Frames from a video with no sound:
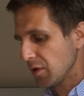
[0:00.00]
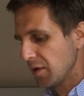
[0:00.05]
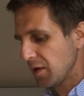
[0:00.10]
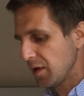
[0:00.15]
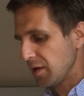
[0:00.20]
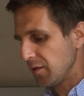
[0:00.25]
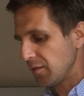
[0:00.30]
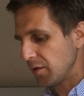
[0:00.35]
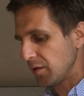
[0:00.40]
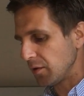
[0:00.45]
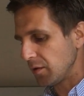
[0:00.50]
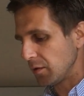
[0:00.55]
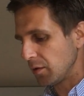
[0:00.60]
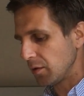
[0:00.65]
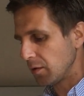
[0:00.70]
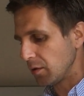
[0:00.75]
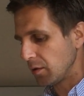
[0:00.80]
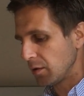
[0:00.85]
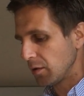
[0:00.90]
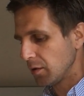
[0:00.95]
even
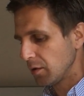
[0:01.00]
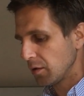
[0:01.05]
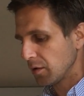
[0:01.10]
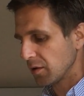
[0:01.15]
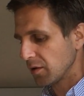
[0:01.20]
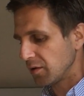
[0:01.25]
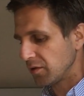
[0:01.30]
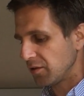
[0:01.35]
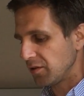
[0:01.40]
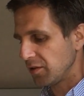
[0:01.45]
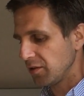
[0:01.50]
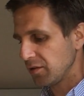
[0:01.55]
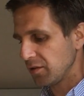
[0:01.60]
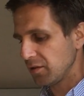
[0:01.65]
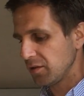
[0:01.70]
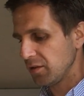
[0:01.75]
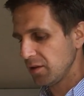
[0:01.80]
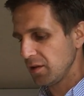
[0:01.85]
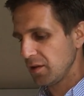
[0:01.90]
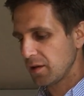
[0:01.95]

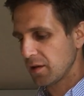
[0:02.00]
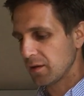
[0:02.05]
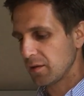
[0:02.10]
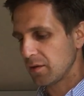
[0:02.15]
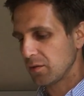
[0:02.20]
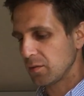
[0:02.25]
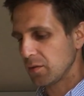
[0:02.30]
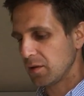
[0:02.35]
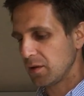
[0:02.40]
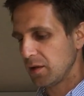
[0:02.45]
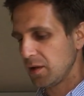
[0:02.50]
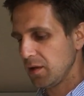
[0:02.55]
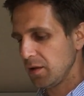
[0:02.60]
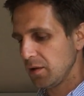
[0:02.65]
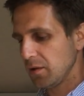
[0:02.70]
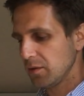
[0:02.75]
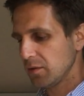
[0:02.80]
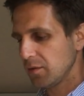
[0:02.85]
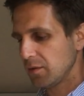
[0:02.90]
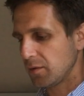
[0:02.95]
consistency like this one
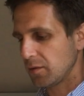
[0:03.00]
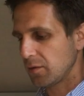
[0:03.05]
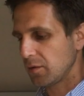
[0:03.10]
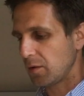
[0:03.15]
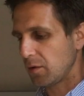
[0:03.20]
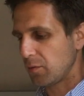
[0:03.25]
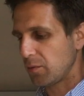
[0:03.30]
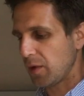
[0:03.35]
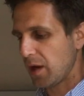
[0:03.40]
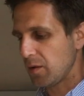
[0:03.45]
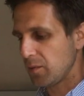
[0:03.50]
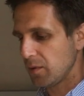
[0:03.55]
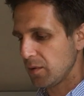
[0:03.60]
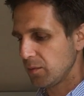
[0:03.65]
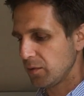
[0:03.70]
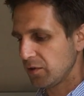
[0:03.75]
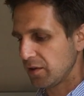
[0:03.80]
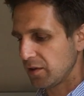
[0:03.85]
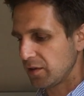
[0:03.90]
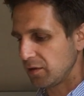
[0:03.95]
here. So it's a red one
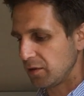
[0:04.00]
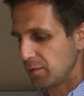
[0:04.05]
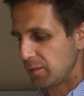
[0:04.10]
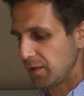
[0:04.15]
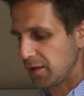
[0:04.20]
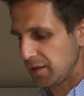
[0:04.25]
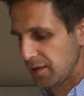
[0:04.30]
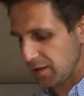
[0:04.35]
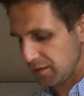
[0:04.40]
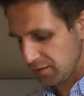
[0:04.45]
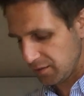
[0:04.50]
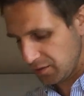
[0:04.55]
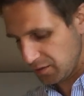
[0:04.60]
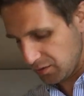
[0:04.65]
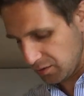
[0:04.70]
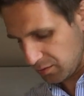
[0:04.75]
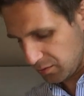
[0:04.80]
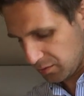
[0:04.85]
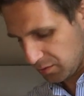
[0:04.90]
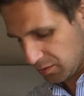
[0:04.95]
which has a little bit less in
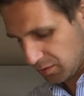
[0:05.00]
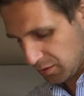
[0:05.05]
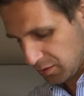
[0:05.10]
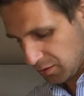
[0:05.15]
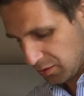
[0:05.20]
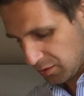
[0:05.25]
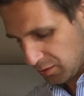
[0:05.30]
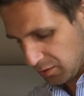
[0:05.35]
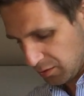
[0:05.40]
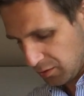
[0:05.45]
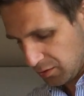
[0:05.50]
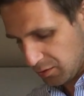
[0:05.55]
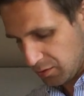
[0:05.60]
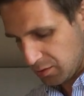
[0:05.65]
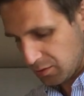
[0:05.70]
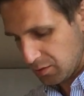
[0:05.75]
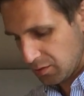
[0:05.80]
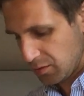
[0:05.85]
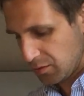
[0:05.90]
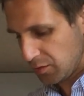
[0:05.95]
it.
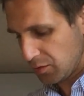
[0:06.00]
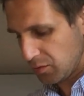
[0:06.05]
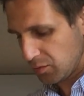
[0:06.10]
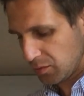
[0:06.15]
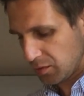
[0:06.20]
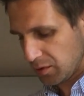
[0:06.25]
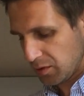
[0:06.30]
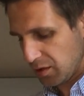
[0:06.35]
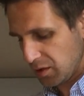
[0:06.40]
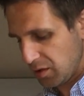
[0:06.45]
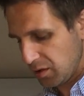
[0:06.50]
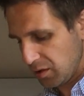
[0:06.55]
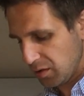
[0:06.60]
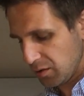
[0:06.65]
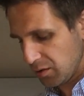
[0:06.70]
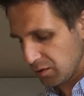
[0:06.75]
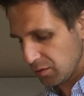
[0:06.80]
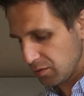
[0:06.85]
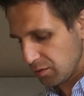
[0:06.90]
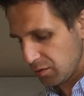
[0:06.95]
This one
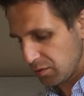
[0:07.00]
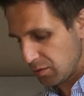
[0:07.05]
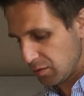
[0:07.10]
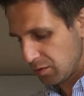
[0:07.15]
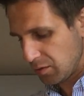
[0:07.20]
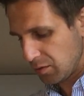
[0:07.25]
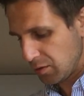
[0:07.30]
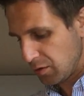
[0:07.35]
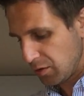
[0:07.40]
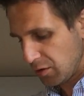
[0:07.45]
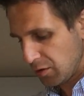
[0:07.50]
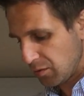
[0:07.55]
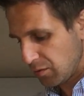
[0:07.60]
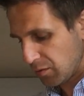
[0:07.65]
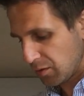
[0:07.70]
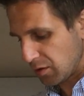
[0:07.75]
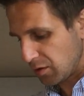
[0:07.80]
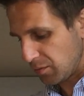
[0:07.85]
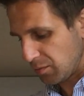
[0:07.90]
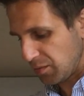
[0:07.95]
here,
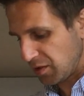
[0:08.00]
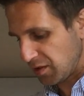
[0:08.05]
we're going to